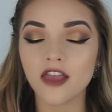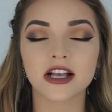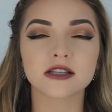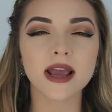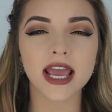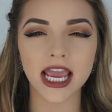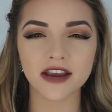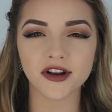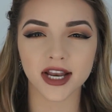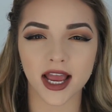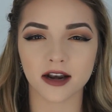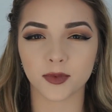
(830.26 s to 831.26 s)
That's why I hate
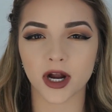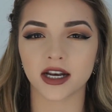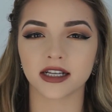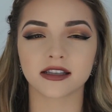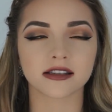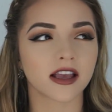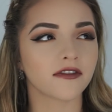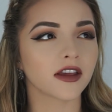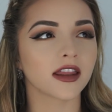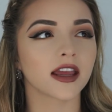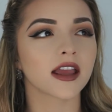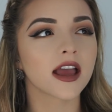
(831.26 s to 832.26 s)
running out of products, because I
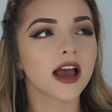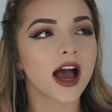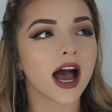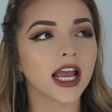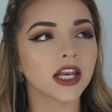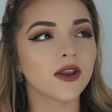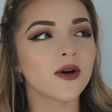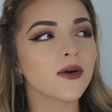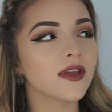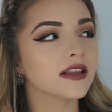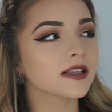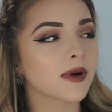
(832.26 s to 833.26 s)
feel like I know
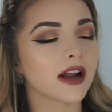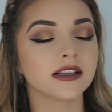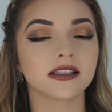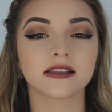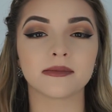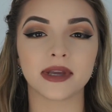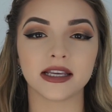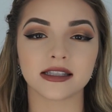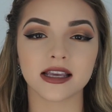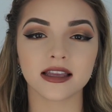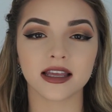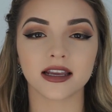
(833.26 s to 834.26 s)
that this product is
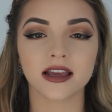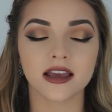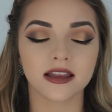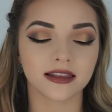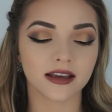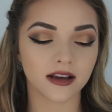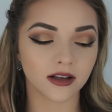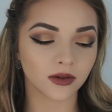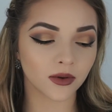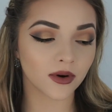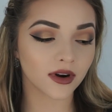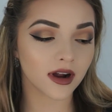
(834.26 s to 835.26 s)
amazing, like the
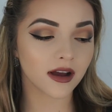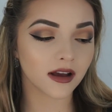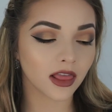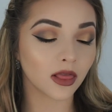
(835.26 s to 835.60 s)
Laura